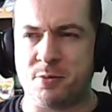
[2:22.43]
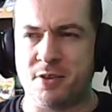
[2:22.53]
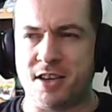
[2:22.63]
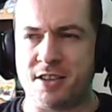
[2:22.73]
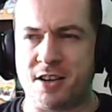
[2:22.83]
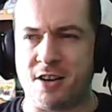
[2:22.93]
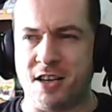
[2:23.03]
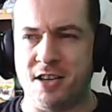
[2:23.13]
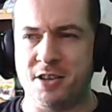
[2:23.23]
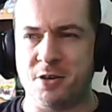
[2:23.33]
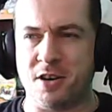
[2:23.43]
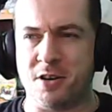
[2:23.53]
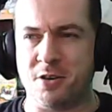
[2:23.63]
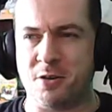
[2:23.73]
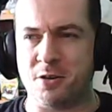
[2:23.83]
one is a lot easier than
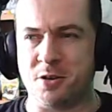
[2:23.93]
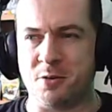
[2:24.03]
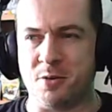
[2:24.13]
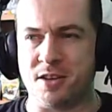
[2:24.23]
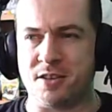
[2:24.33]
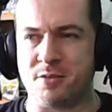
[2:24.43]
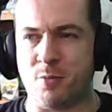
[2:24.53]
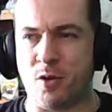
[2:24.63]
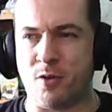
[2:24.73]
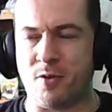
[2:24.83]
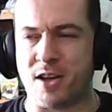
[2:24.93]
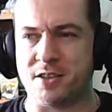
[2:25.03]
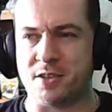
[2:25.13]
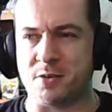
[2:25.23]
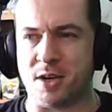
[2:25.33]
the other two. It's more
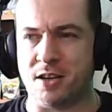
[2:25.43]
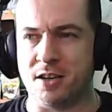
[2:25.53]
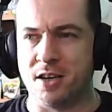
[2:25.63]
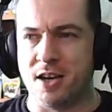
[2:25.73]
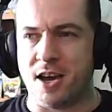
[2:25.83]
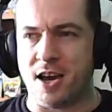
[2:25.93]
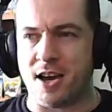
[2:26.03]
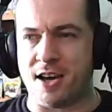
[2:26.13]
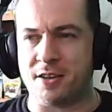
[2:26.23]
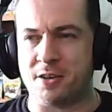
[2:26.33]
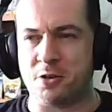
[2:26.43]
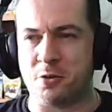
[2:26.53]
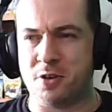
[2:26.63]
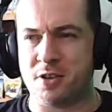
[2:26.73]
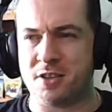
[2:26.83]
advanced as well. The
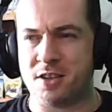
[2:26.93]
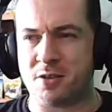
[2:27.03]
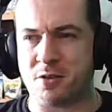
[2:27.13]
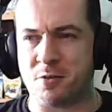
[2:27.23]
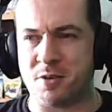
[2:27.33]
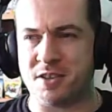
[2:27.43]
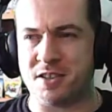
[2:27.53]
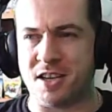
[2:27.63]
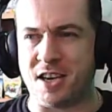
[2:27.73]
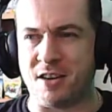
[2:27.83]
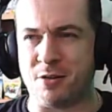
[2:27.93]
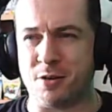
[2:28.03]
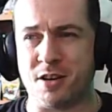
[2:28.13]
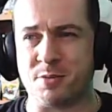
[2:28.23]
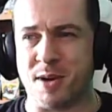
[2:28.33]
control is still sort of a bit sticky, although
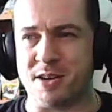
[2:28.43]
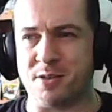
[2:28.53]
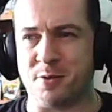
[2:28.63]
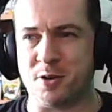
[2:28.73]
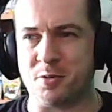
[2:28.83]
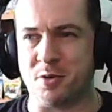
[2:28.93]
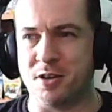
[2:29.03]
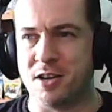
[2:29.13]
not as bad as the first one.